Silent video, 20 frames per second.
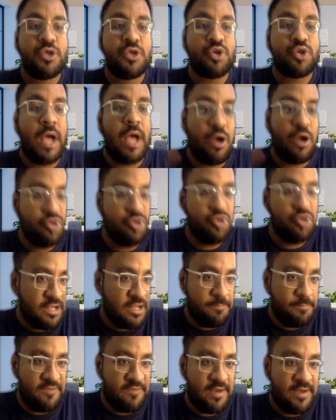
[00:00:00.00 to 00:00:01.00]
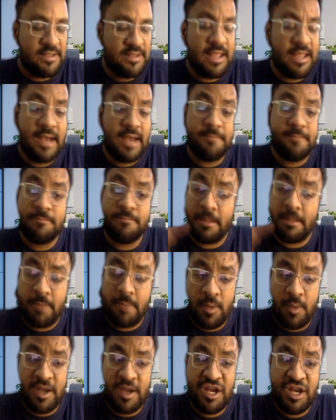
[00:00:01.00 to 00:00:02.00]
So how you can prevent that?
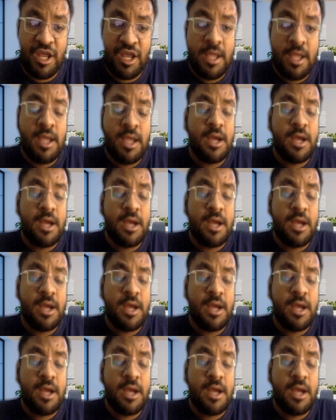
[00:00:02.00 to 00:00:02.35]
Number one,